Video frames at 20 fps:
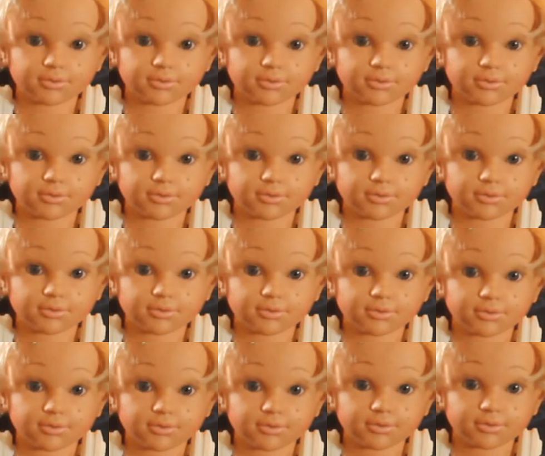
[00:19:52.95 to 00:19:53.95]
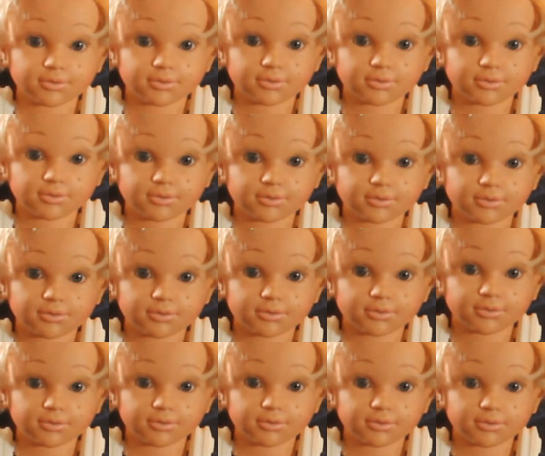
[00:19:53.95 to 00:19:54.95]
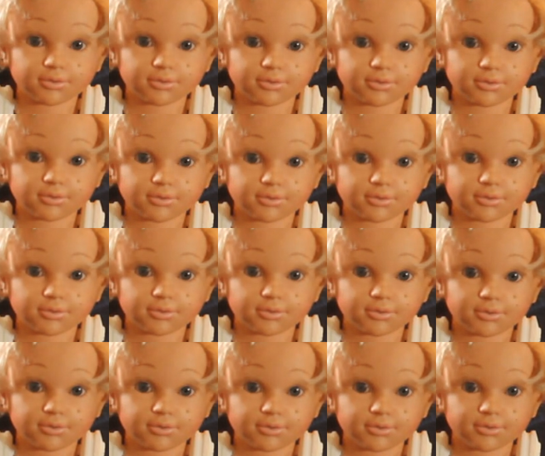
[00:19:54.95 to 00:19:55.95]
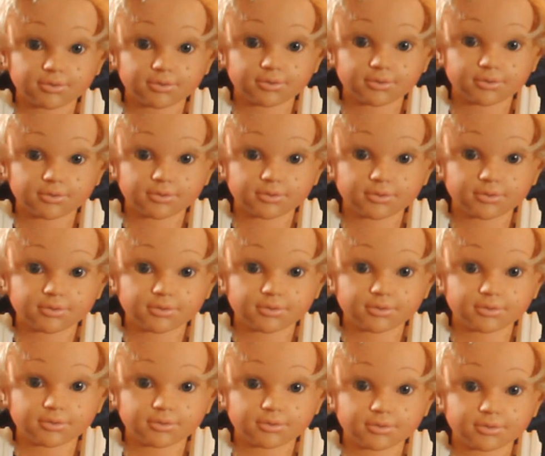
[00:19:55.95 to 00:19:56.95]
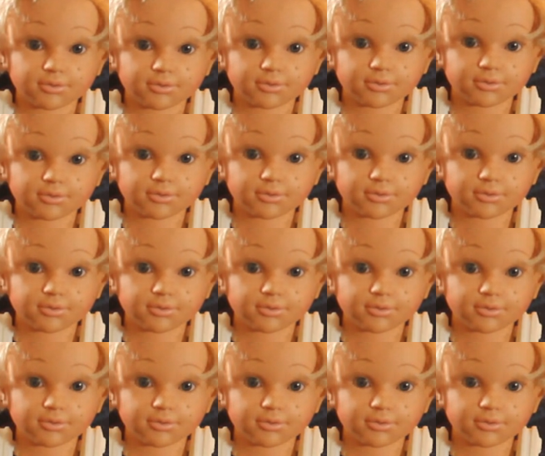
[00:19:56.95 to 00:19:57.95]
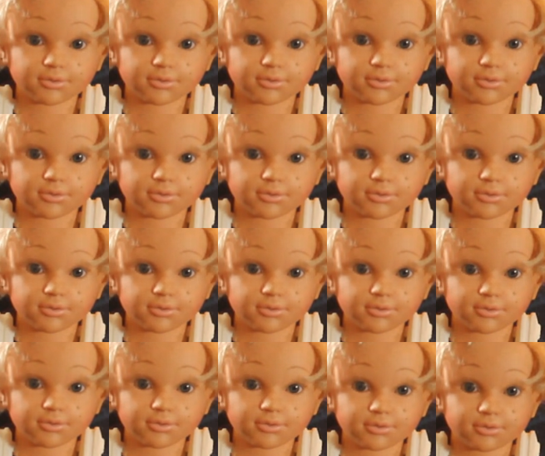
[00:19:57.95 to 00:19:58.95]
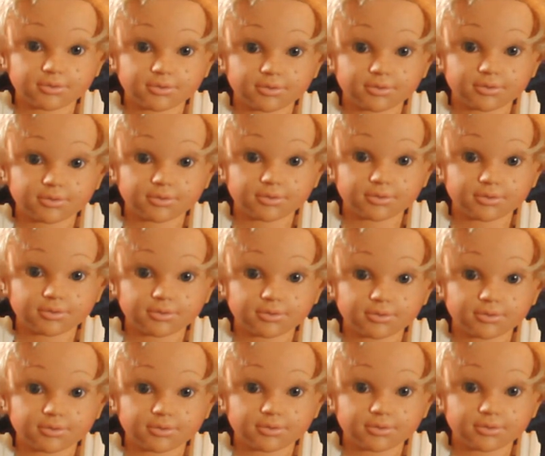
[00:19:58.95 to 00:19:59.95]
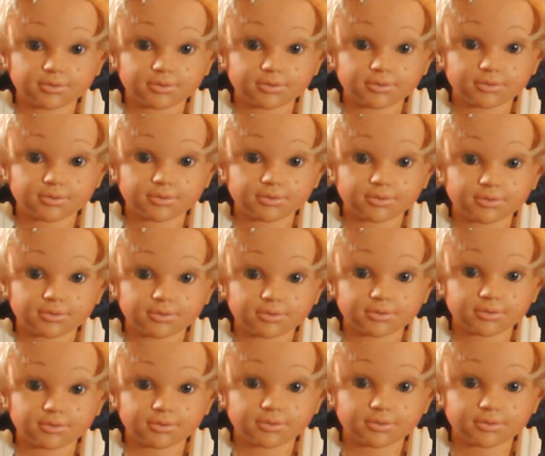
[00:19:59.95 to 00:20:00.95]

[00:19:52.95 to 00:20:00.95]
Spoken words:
This person isn't speaking.